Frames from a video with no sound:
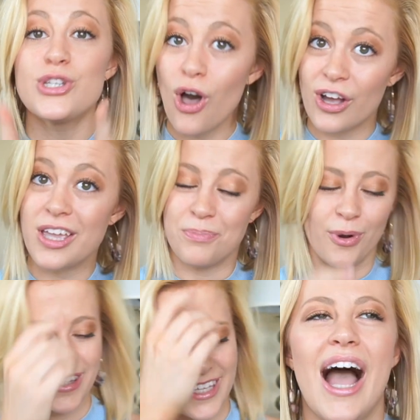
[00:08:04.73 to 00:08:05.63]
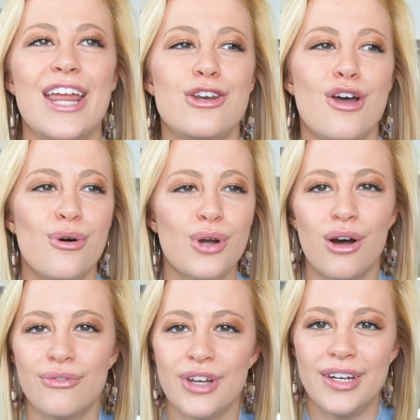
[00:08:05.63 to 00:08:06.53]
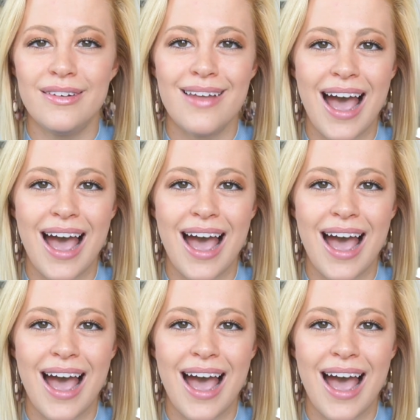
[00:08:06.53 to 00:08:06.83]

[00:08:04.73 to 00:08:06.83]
Talking points. I know COVID